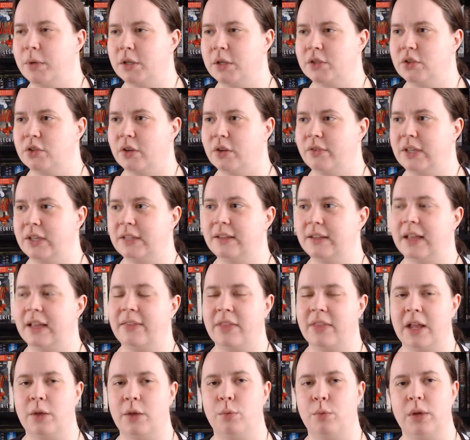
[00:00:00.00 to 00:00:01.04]
of it, and
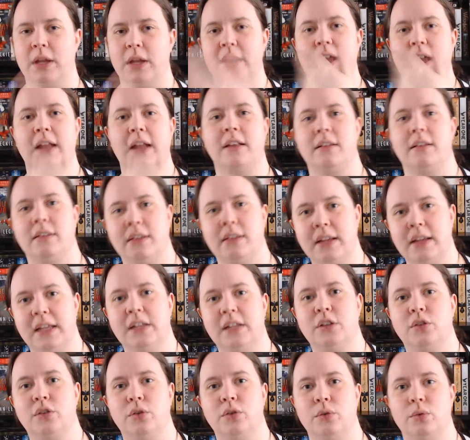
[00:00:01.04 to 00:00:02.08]
then we get
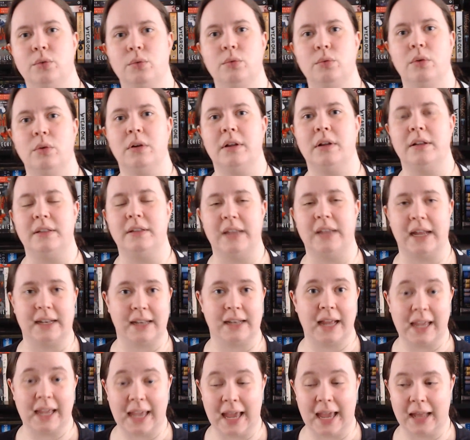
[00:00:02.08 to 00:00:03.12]
into that
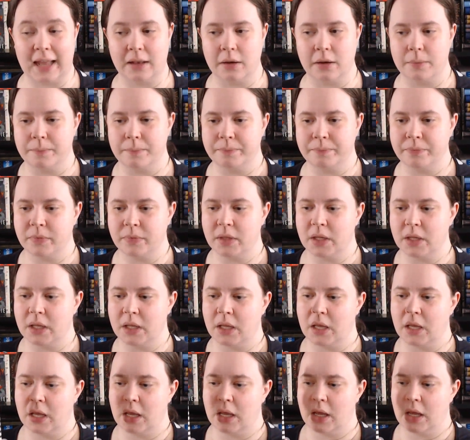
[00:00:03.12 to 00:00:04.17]
again
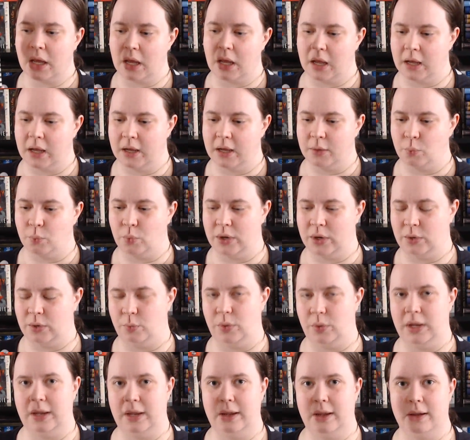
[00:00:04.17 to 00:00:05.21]
when
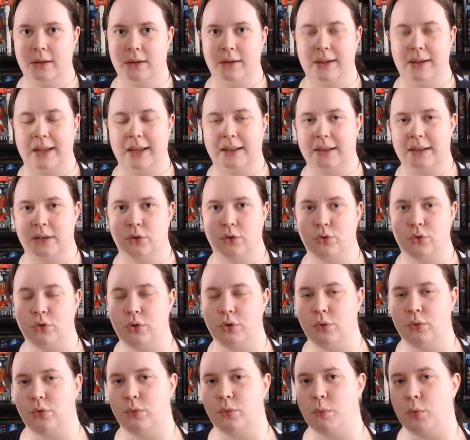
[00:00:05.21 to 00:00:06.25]
we get
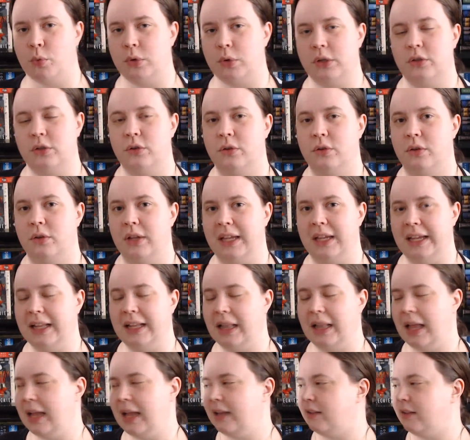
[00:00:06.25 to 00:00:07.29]
introduced more into
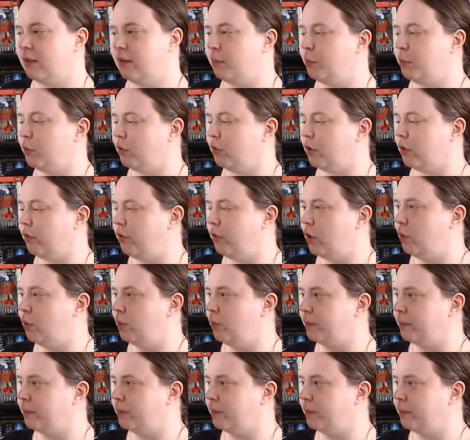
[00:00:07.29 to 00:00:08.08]
Eli's point of view.